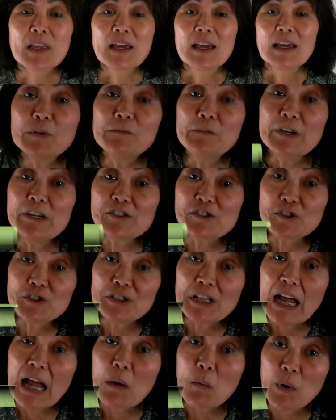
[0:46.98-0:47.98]
Provision
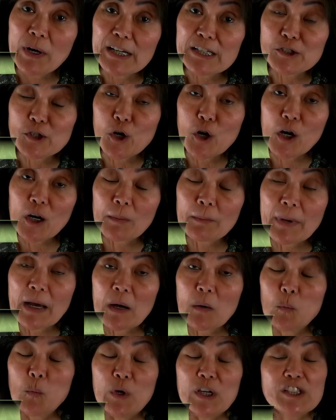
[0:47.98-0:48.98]
that I want to talk
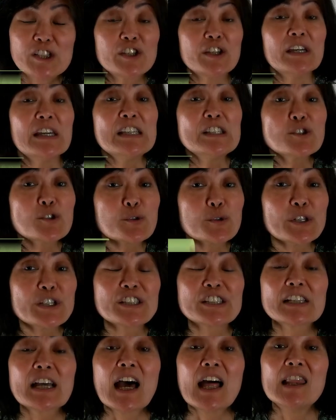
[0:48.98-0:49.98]
about, which
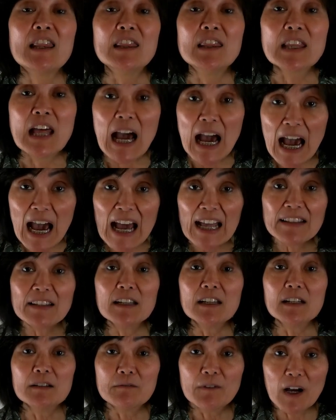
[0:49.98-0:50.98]
interests a lot
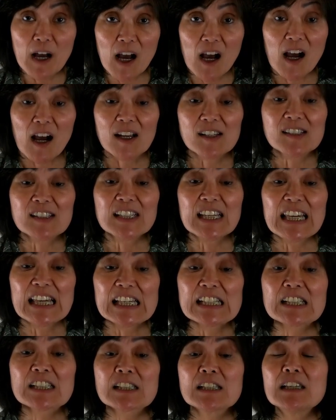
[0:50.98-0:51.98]
of us,
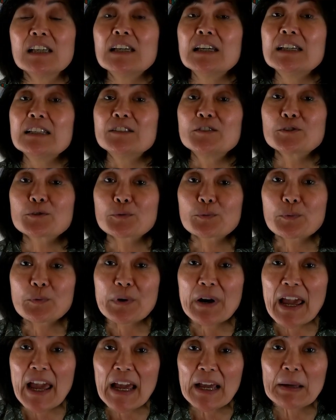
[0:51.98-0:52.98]
is
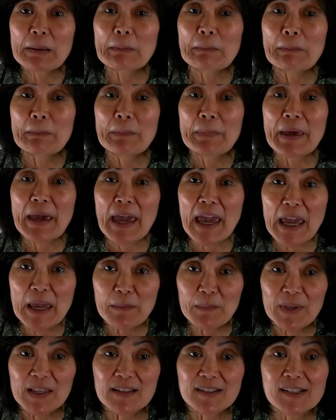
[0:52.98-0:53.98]
direct
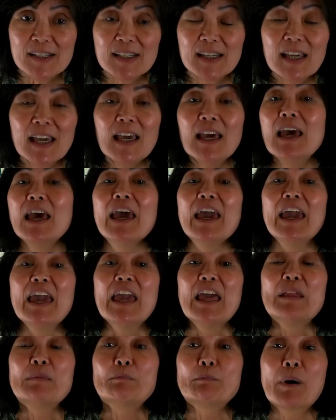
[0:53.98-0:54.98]
payment.
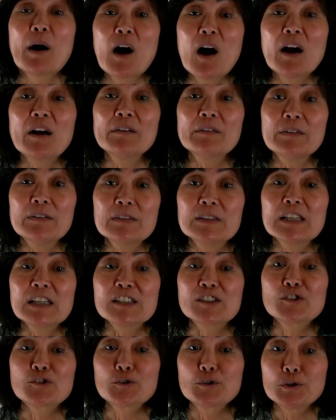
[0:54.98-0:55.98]
And part of
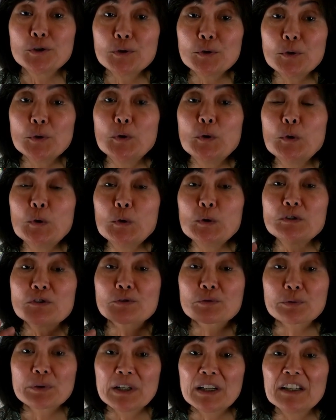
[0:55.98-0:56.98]
this $2
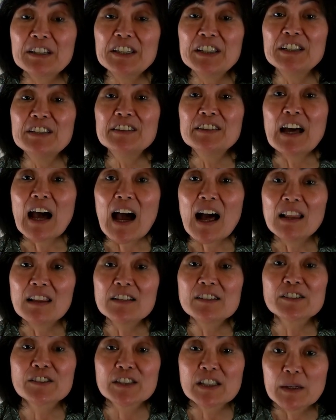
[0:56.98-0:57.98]
trillion
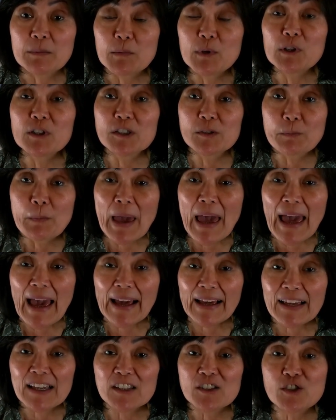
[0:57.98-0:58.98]
stimulus
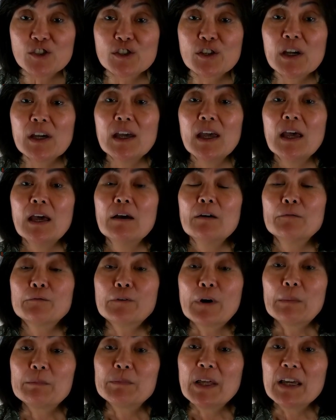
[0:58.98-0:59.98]
package
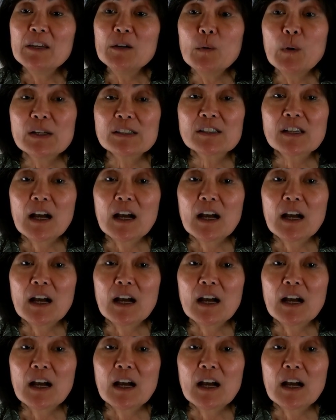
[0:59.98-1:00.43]
from the US